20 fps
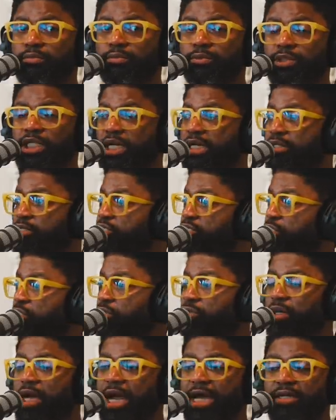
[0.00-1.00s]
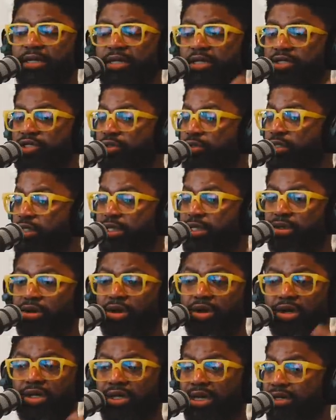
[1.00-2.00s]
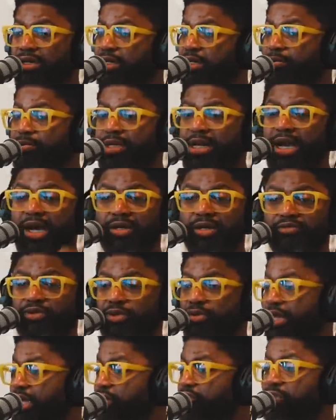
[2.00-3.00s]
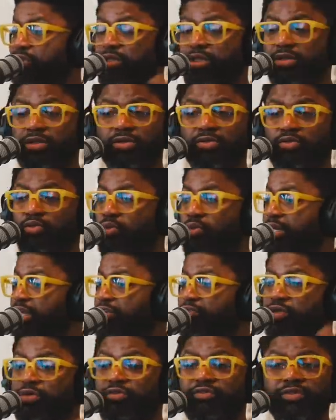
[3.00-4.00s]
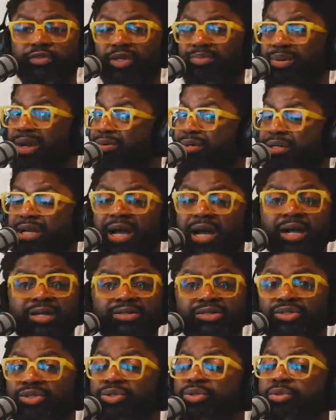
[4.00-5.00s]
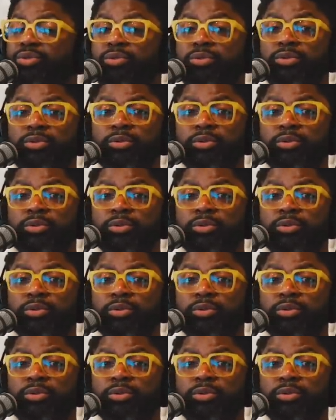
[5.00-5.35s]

And so I need you to get all that up and out of you. Everything, whatever you feel about God too.